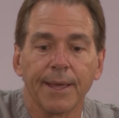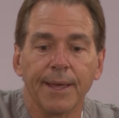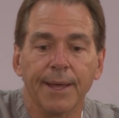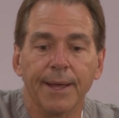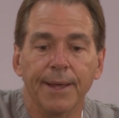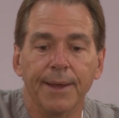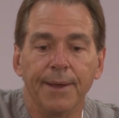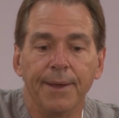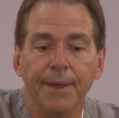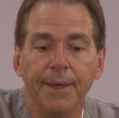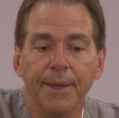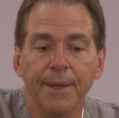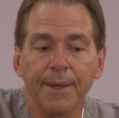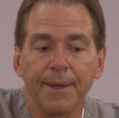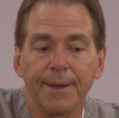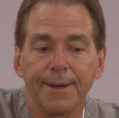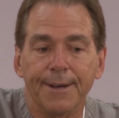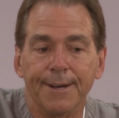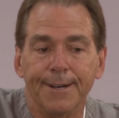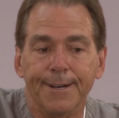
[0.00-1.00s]
And,
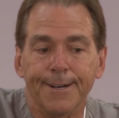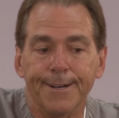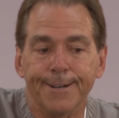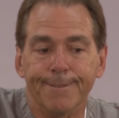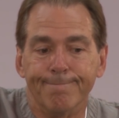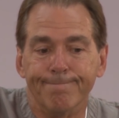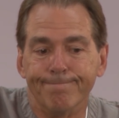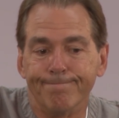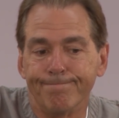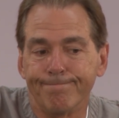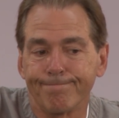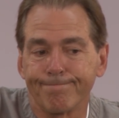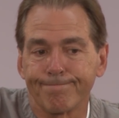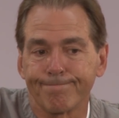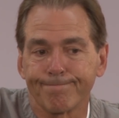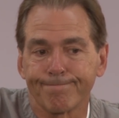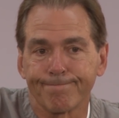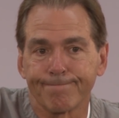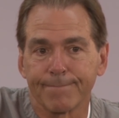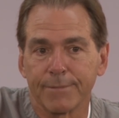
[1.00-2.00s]

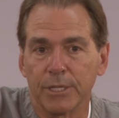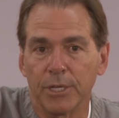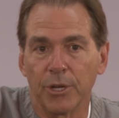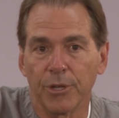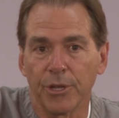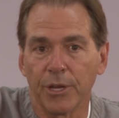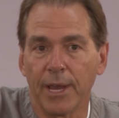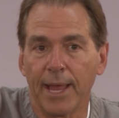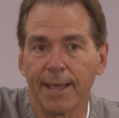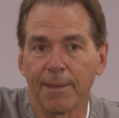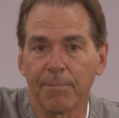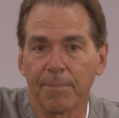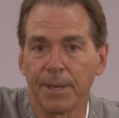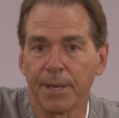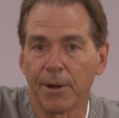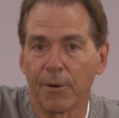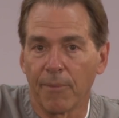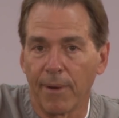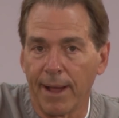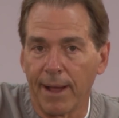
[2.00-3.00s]
you know, you like
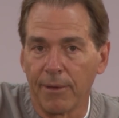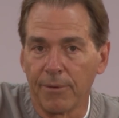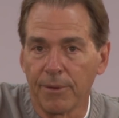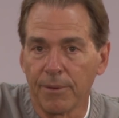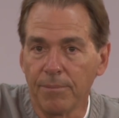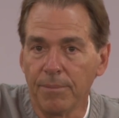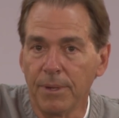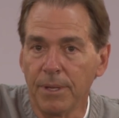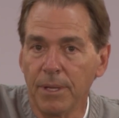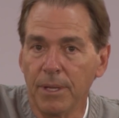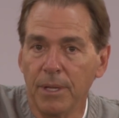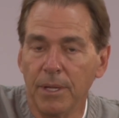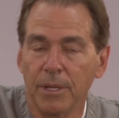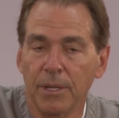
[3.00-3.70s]
being around him.